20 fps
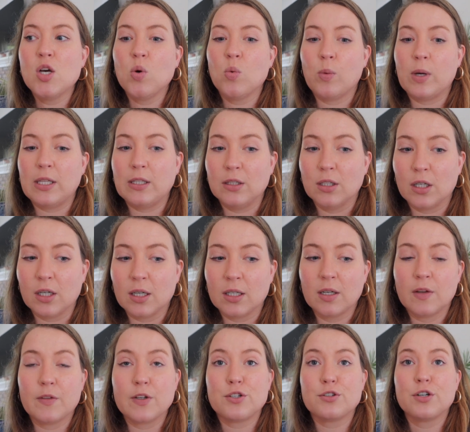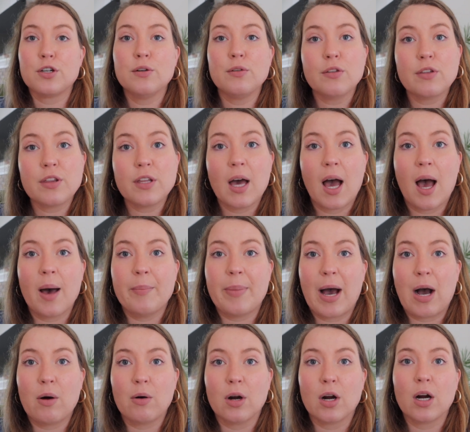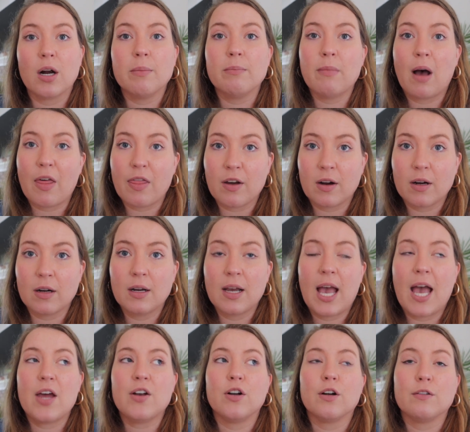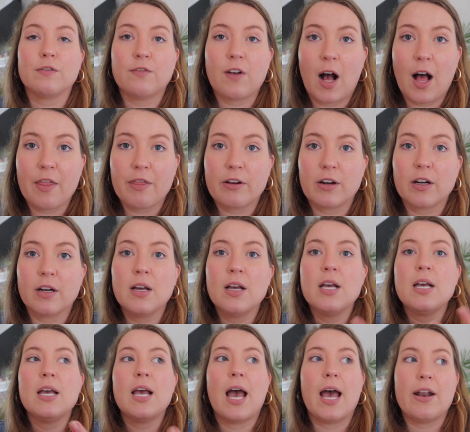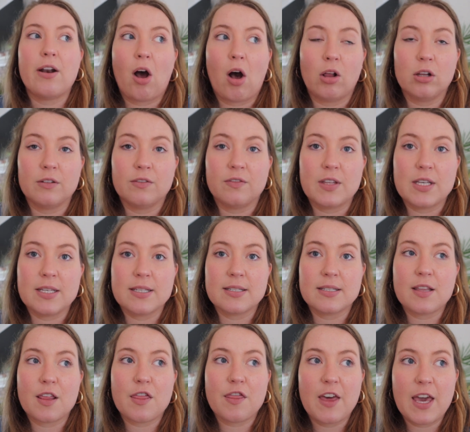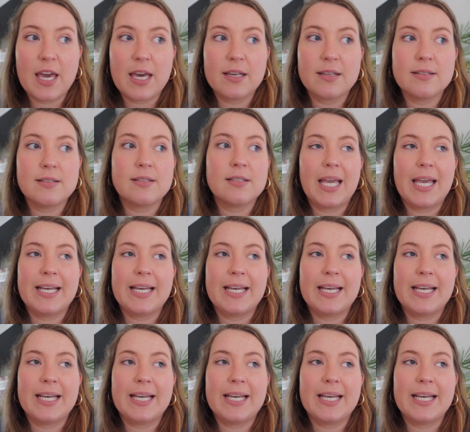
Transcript: We learn the truth about her mother and her father and all of these things.